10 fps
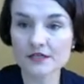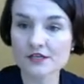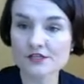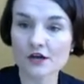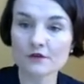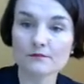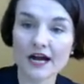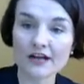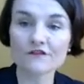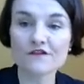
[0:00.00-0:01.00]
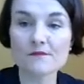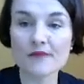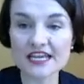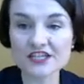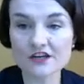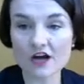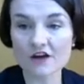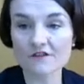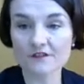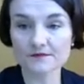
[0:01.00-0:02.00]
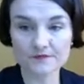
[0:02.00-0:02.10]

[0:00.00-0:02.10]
So my confirmation of